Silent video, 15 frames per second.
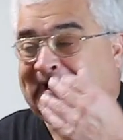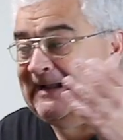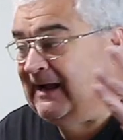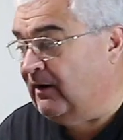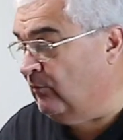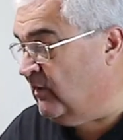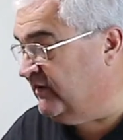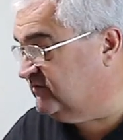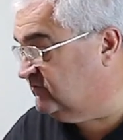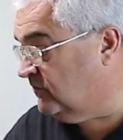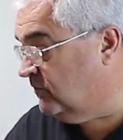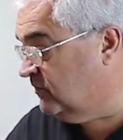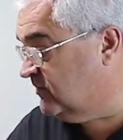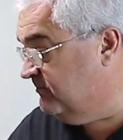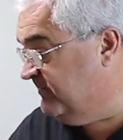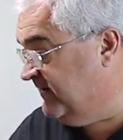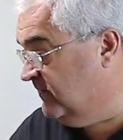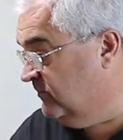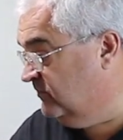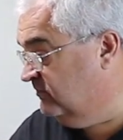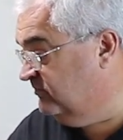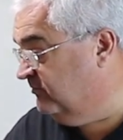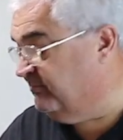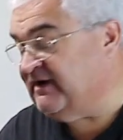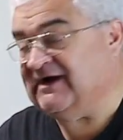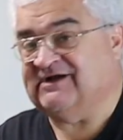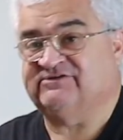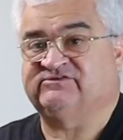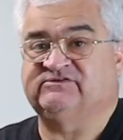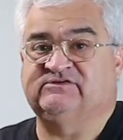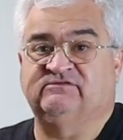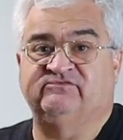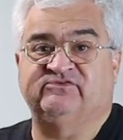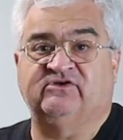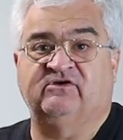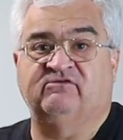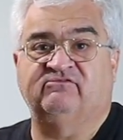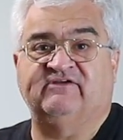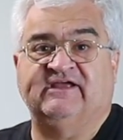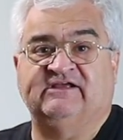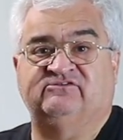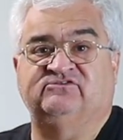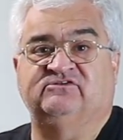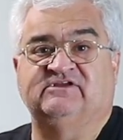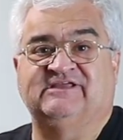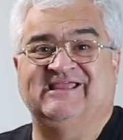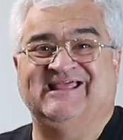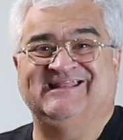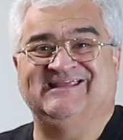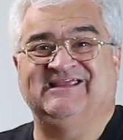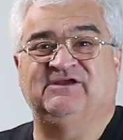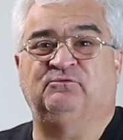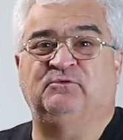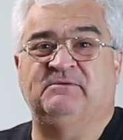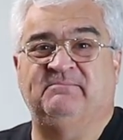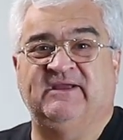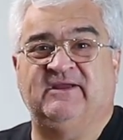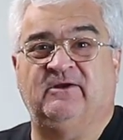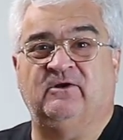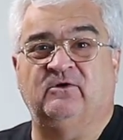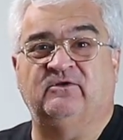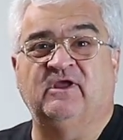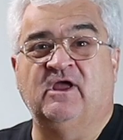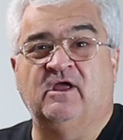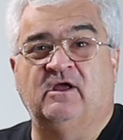I want to talk about the positives of actually getting it repaired.